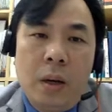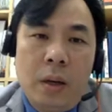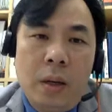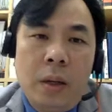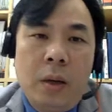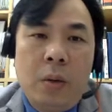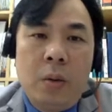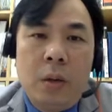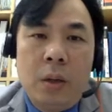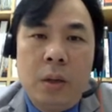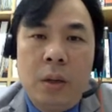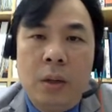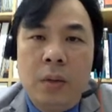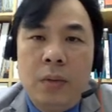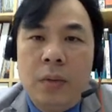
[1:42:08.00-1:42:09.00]
in
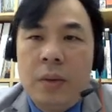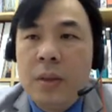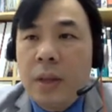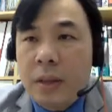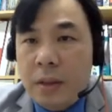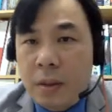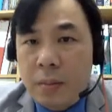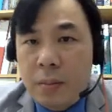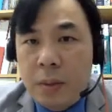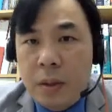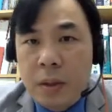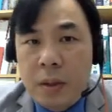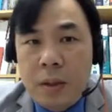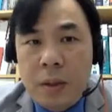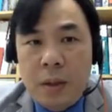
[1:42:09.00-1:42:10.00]
our first example.
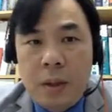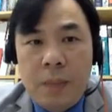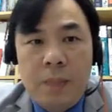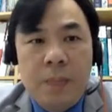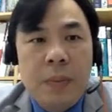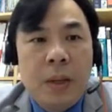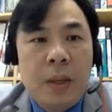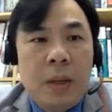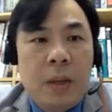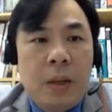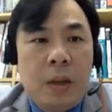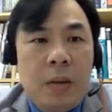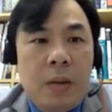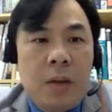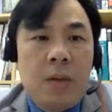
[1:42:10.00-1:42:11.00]
Right,
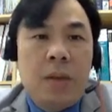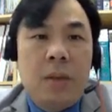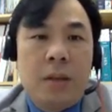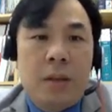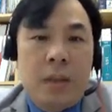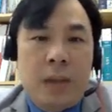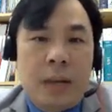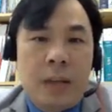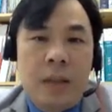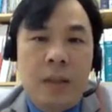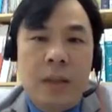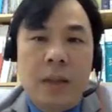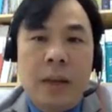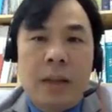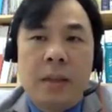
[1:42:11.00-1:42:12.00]
now this is the
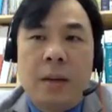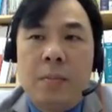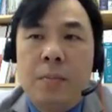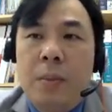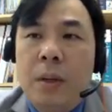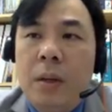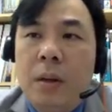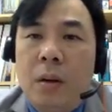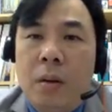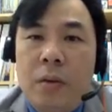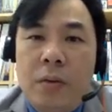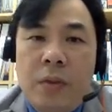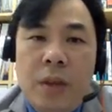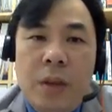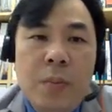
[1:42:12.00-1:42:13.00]
second example
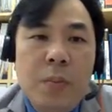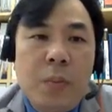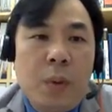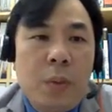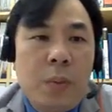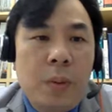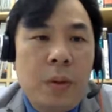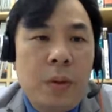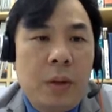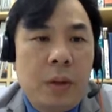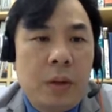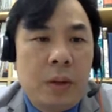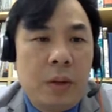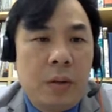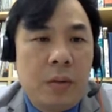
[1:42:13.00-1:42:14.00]
of improper
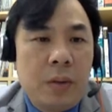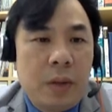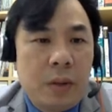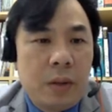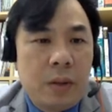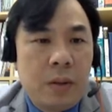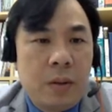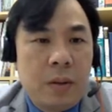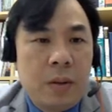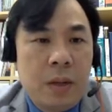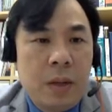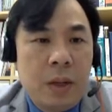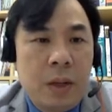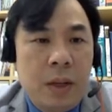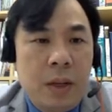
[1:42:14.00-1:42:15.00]
rational function.
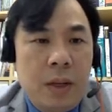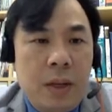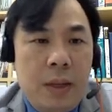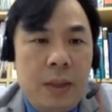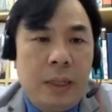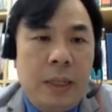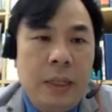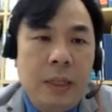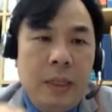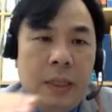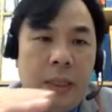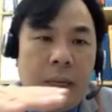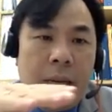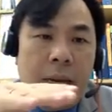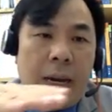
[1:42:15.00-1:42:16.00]
Here
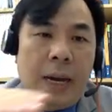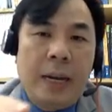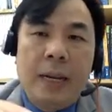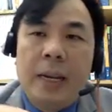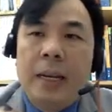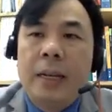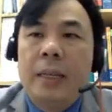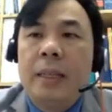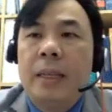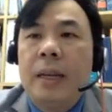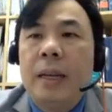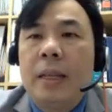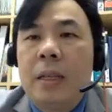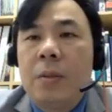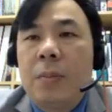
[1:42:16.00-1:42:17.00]
they highlight
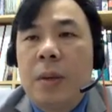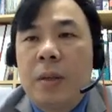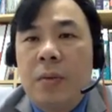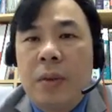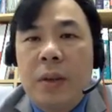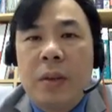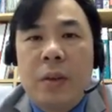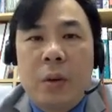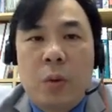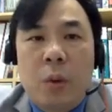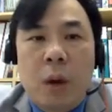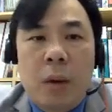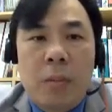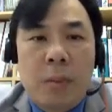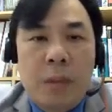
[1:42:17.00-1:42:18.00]
that specific
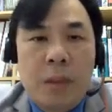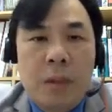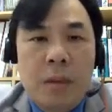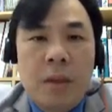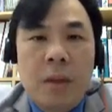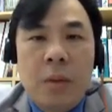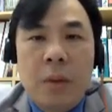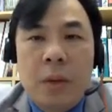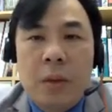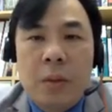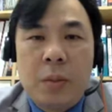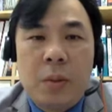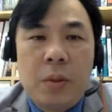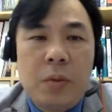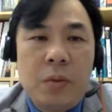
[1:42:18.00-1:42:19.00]
requirements that we are
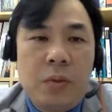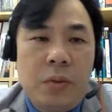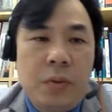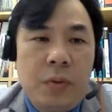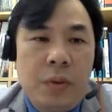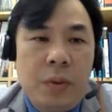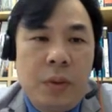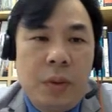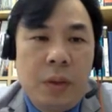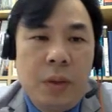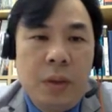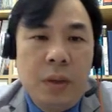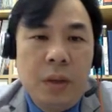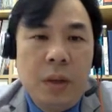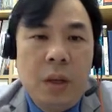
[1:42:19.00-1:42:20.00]
supposed to fulfill
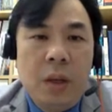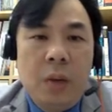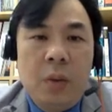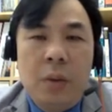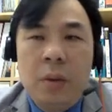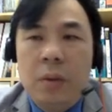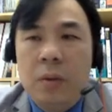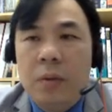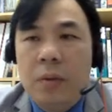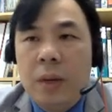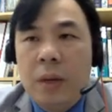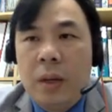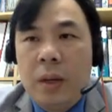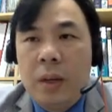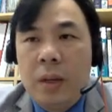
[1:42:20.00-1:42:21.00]
here. We need to
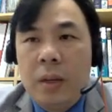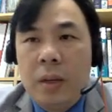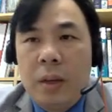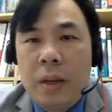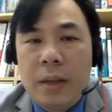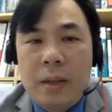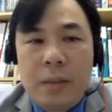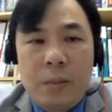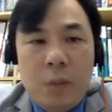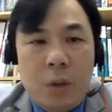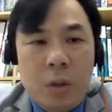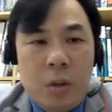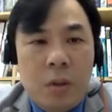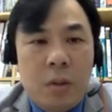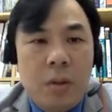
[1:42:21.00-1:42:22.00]
find its
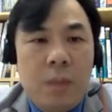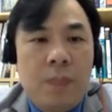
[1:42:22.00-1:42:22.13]
asymptotes,